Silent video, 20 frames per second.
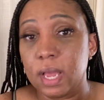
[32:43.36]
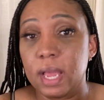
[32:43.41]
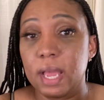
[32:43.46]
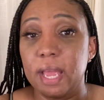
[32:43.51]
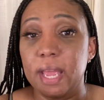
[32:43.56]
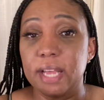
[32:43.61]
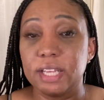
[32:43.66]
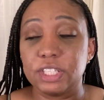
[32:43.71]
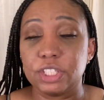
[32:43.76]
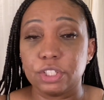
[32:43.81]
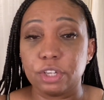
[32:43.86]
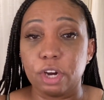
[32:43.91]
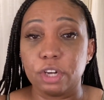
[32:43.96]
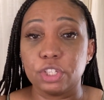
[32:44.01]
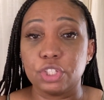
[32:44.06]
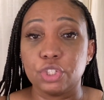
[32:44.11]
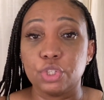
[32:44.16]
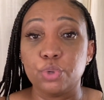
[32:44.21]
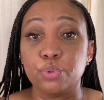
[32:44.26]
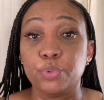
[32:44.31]
it starts
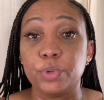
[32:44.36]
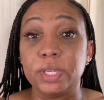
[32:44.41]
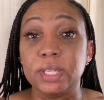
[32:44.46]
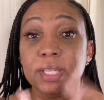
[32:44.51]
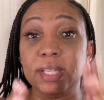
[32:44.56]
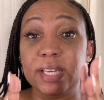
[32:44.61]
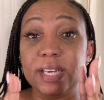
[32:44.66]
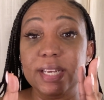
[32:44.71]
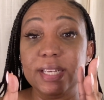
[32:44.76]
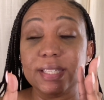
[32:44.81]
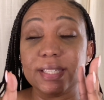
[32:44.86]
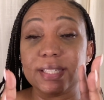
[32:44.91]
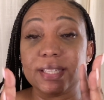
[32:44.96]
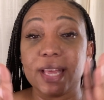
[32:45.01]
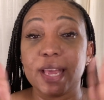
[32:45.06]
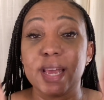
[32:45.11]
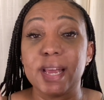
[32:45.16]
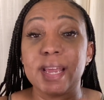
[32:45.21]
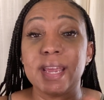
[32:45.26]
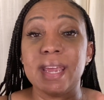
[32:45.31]
to release
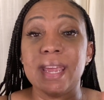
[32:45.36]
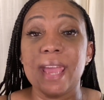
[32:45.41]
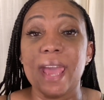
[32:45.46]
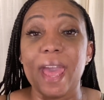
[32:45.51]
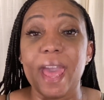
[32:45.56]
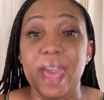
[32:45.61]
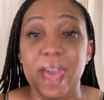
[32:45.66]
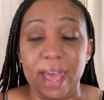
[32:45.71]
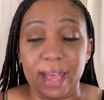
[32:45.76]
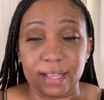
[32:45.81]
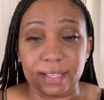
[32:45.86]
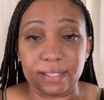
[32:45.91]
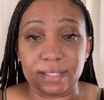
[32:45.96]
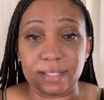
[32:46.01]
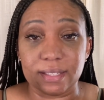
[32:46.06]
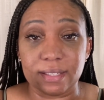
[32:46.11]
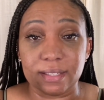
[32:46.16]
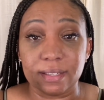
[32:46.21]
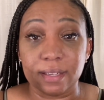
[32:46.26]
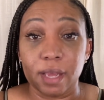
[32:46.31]

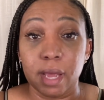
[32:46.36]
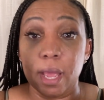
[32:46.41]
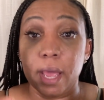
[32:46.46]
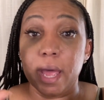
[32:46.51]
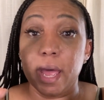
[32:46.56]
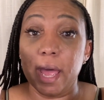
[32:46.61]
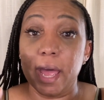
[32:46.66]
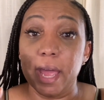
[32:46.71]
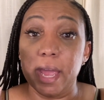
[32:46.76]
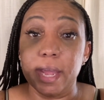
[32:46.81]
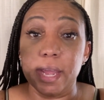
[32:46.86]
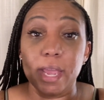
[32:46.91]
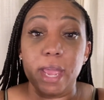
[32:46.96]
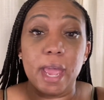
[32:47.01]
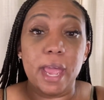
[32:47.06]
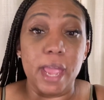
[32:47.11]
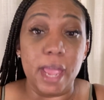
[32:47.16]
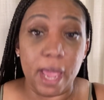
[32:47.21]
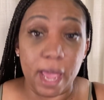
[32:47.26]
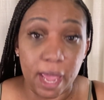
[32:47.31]
gas,
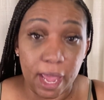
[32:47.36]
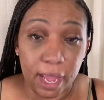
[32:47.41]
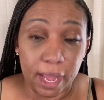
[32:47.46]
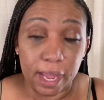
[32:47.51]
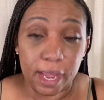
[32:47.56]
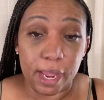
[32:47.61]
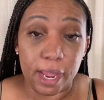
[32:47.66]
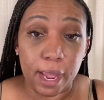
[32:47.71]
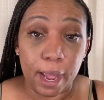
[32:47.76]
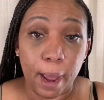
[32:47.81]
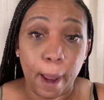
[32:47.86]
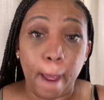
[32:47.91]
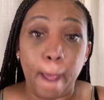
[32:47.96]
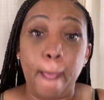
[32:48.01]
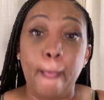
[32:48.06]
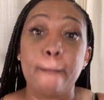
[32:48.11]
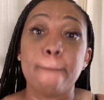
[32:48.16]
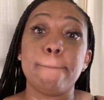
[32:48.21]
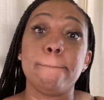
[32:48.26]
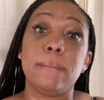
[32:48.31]
aka
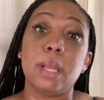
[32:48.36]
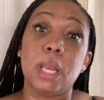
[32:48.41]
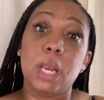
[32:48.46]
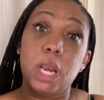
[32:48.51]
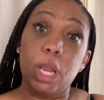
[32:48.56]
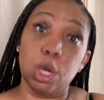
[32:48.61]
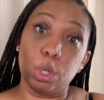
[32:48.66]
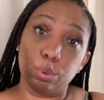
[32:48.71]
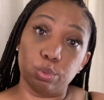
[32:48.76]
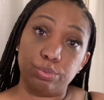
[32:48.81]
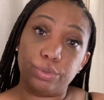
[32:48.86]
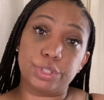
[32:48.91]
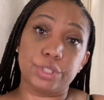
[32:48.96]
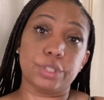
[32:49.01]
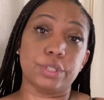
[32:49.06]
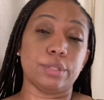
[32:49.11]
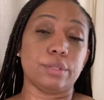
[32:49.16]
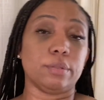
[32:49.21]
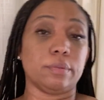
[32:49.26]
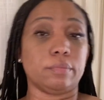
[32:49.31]

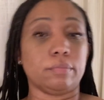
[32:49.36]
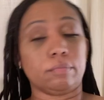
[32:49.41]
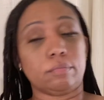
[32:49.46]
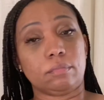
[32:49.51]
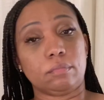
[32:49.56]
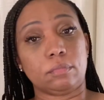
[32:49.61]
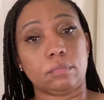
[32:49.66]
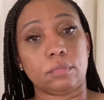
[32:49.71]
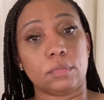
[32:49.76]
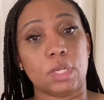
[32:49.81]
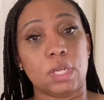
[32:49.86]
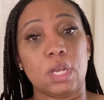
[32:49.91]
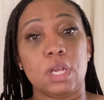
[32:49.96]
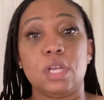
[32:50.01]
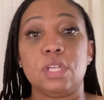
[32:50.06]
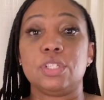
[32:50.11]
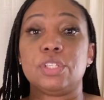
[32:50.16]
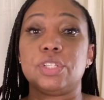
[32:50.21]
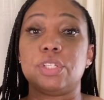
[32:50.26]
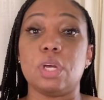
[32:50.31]
bloat.
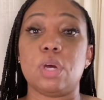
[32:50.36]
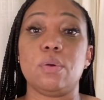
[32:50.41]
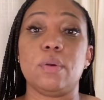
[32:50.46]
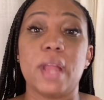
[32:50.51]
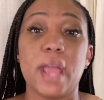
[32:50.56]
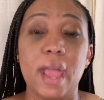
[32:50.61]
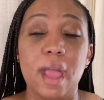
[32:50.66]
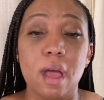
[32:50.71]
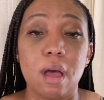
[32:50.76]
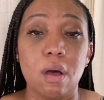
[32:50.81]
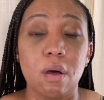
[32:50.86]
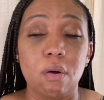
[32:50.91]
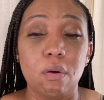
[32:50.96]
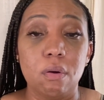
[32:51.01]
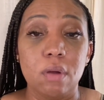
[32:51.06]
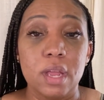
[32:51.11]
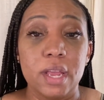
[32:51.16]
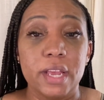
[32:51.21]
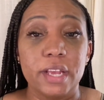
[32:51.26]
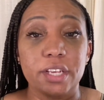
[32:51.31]
So now
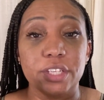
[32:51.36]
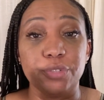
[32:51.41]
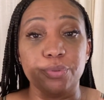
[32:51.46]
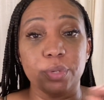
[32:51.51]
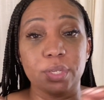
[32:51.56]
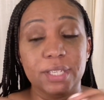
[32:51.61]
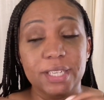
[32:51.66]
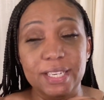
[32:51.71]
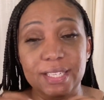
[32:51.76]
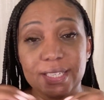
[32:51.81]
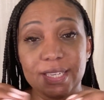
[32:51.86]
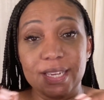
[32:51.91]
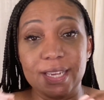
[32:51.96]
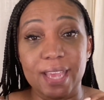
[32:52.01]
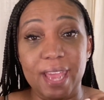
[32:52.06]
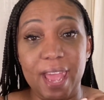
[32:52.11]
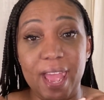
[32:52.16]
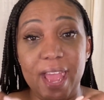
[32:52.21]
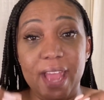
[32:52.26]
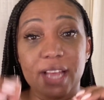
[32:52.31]
it's releasing
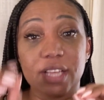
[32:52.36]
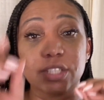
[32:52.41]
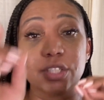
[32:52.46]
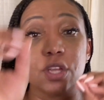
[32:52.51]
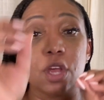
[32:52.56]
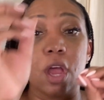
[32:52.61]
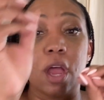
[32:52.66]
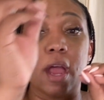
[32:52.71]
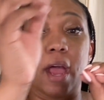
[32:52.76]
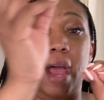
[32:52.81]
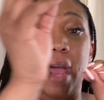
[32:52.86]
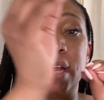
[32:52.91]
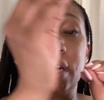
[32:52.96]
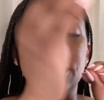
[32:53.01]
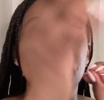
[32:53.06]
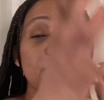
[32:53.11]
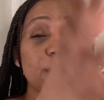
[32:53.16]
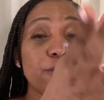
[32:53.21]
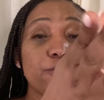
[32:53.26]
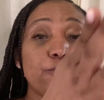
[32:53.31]
gas at
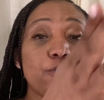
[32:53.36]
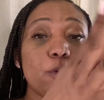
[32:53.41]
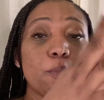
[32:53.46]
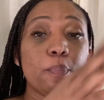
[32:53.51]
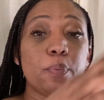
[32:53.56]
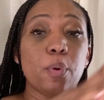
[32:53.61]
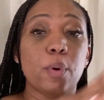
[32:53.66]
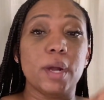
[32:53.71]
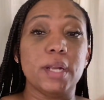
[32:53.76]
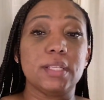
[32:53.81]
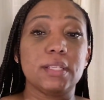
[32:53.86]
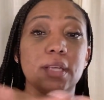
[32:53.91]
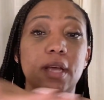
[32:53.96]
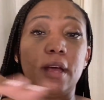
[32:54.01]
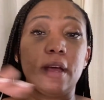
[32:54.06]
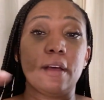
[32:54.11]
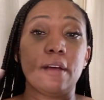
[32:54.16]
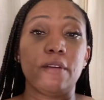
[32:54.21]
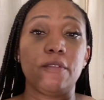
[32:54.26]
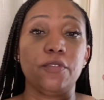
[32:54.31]
different points
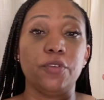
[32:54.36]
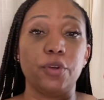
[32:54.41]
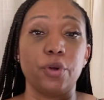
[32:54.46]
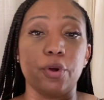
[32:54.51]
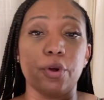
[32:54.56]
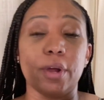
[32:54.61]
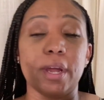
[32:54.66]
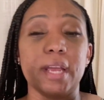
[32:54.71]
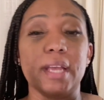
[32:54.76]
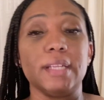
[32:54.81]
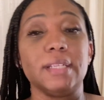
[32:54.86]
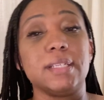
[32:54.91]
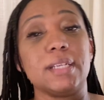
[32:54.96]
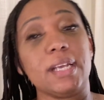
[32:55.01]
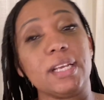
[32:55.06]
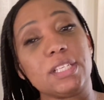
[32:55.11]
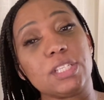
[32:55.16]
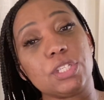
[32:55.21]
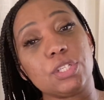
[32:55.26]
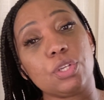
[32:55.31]
of your
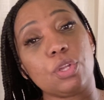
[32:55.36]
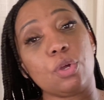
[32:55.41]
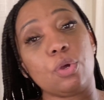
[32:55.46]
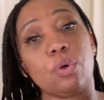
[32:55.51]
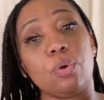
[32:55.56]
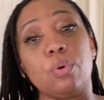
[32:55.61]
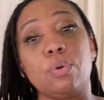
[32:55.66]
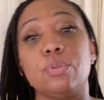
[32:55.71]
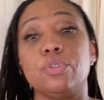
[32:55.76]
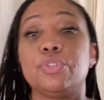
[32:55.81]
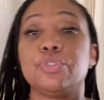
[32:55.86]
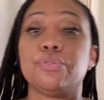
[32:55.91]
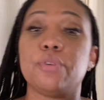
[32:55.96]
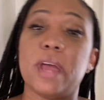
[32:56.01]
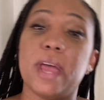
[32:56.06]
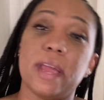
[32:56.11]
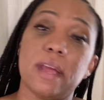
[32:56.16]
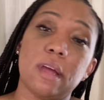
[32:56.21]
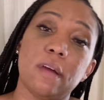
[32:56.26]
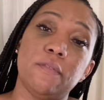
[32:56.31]
intestinal
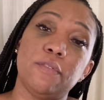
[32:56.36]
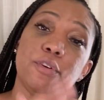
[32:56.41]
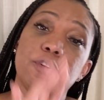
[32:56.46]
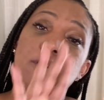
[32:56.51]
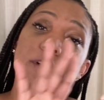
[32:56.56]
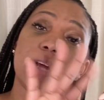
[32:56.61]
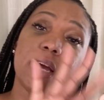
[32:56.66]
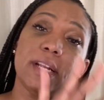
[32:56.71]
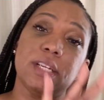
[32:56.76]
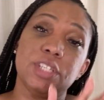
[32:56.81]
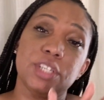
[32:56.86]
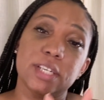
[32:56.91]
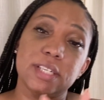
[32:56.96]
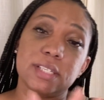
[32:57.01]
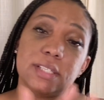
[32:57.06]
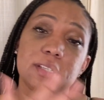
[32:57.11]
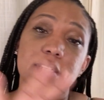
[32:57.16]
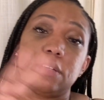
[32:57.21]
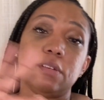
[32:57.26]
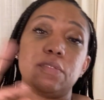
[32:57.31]
tract, of your
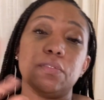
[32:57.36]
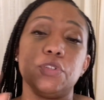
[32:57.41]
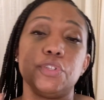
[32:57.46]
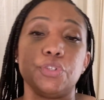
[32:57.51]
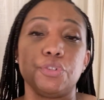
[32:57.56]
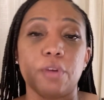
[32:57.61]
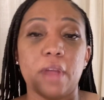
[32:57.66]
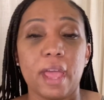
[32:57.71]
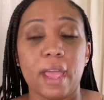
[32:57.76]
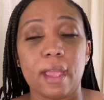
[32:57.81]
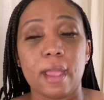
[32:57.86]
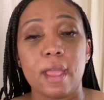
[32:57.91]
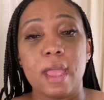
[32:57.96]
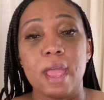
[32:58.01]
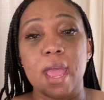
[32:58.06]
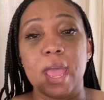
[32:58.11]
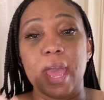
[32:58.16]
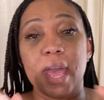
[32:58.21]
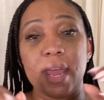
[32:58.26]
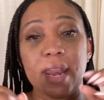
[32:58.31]
digestive tract.
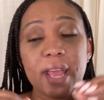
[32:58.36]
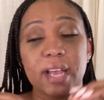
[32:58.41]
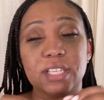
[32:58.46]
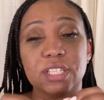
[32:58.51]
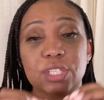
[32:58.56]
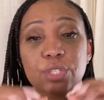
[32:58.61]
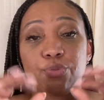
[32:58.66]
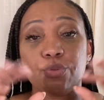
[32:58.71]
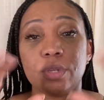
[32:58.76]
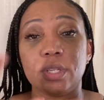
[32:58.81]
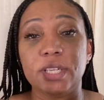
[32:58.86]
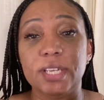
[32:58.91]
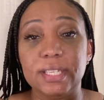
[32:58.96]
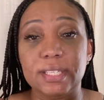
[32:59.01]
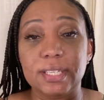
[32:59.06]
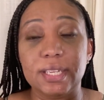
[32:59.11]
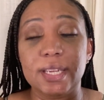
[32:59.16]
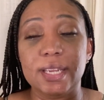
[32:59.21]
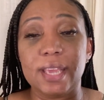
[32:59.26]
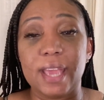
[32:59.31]
And as it's
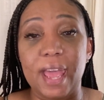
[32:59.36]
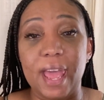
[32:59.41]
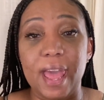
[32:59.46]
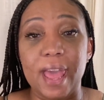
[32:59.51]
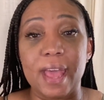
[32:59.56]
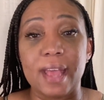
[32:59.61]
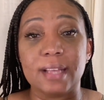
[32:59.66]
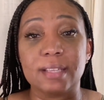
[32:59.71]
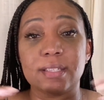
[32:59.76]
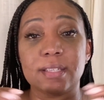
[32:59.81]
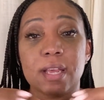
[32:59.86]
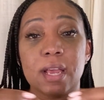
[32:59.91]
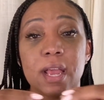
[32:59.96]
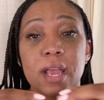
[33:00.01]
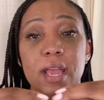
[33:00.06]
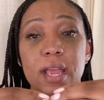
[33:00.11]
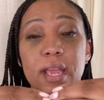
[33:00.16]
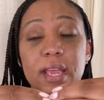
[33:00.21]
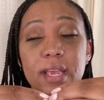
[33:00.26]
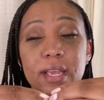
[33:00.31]
releasing gas,
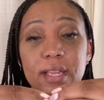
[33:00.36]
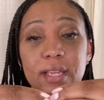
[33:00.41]
it